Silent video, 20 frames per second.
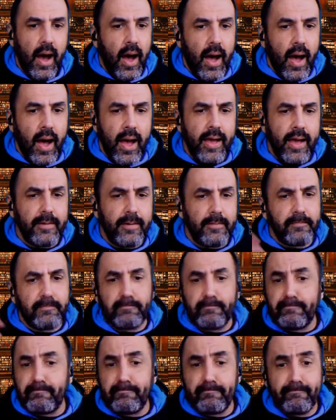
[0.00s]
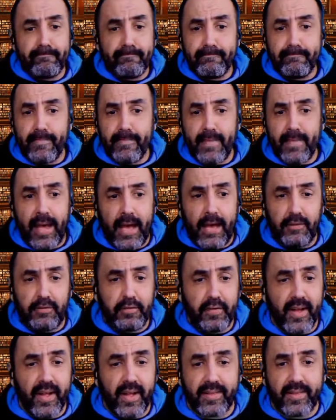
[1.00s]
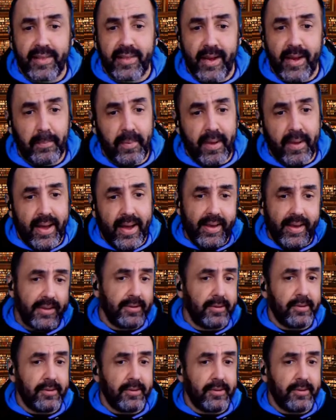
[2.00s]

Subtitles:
I I felt there by